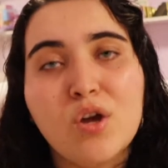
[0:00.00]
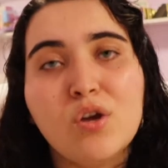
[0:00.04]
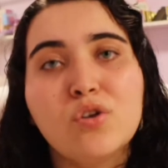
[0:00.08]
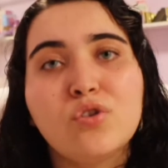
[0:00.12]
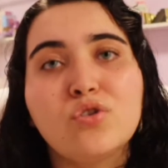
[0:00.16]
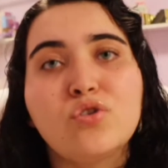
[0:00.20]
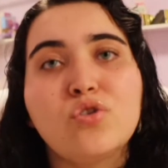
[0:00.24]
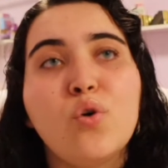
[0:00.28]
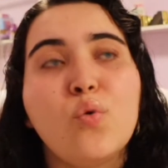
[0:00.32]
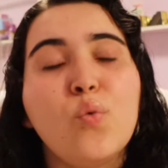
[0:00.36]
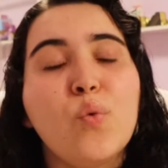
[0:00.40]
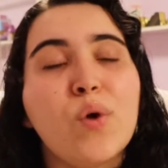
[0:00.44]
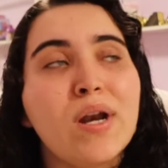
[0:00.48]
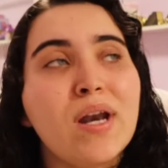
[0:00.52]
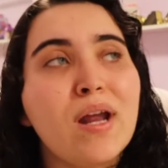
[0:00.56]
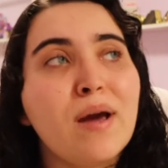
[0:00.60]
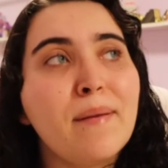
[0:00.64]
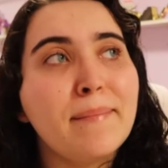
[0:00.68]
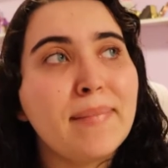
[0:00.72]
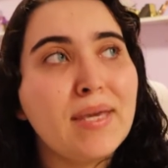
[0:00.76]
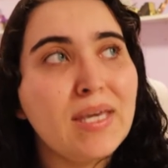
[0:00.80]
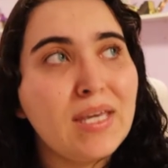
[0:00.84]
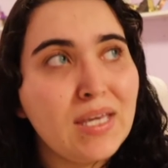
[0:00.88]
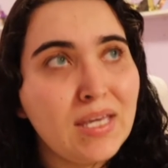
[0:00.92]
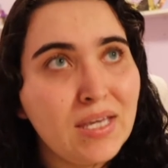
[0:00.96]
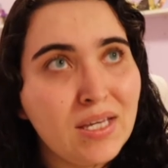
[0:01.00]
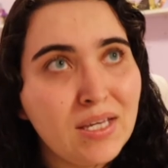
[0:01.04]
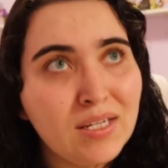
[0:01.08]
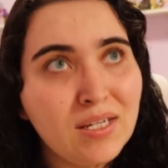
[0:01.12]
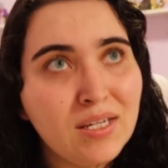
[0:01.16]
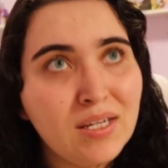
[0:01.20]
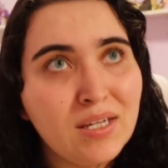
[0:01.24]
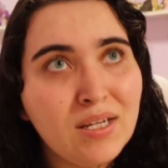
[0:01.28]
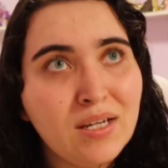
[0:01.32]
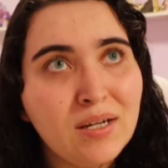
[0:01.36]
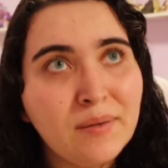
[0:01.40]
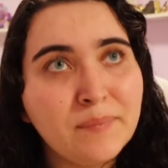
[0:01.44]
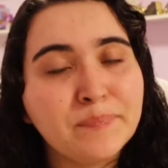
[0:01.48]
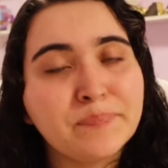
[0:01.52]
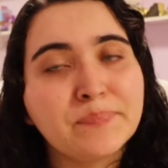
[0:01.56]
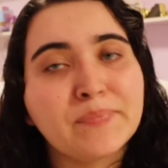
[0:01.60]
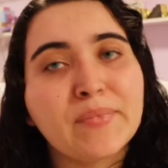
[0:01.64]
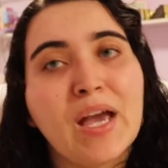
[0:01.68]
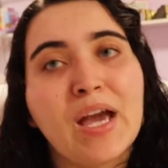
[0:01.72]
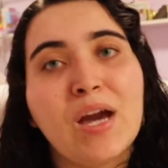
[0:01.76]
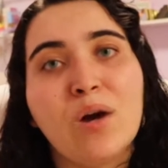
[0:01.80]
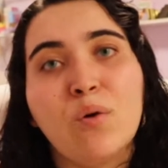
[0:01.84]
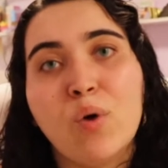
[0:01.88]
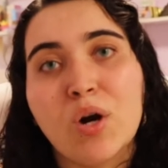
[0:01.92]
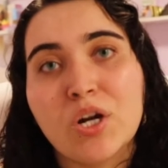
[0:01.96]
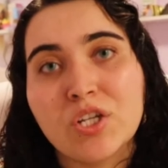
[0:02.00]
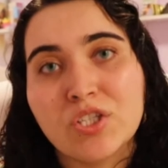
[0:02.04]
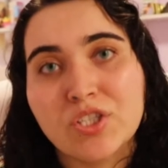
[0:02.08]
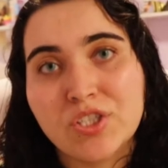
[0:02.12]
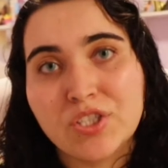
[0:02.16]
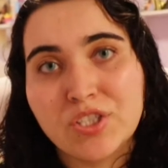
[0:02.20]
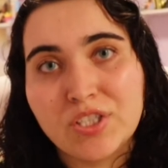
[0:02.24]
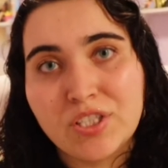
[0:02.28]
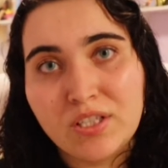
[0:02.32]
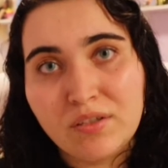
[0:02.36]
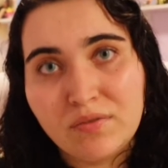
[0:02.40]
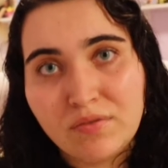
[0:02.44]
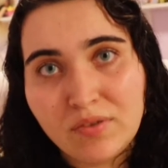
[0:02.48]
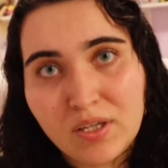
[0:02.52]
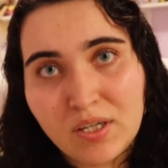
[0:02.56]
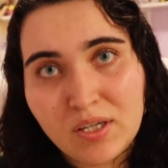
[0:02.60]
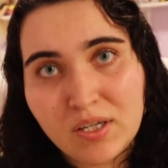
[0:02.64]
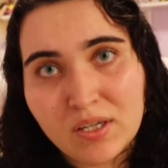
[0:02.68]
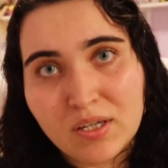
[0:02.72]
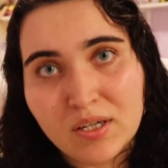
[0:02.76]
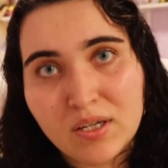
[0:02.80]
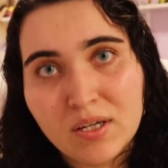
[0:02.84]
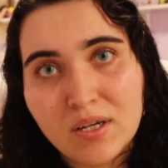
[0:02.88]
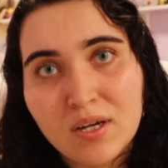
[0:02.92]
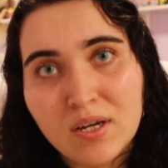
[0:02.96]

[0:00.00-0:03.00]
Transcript: So when I'm eating, I watch TV.